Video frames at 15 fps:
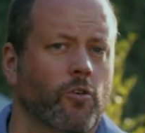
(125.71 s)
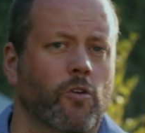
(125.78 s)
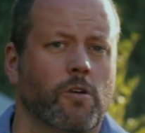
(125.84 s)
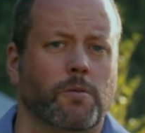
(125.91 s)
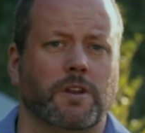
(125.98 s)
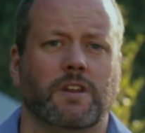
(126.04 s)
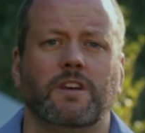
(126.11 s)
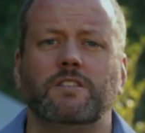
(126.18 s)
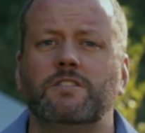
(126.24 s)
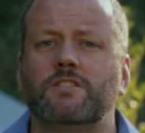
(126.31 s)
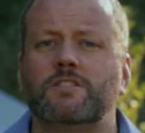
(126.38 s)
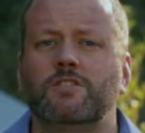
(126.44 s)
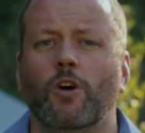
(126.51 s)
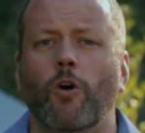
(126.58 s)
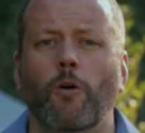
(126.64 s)
orbit is
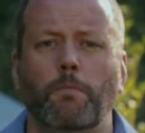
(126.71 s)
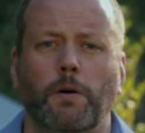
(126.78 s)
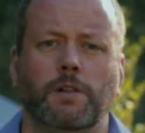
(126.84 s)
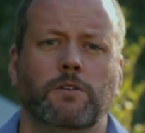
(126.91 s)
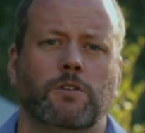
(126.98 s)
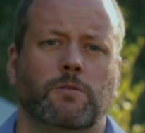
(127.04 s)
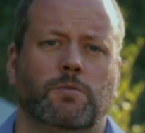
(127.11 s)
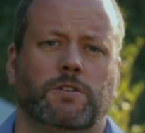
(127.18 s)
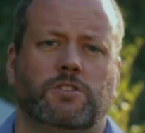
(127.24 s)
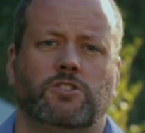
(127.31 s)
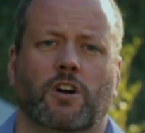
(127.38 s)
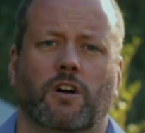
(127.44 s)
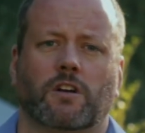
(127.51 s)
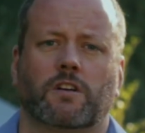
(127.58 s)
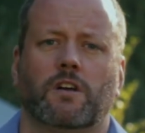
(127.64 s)
so polluted with
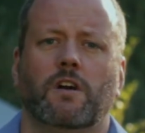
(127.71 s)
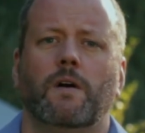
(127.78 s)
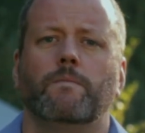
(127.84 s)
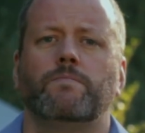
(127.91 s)
junk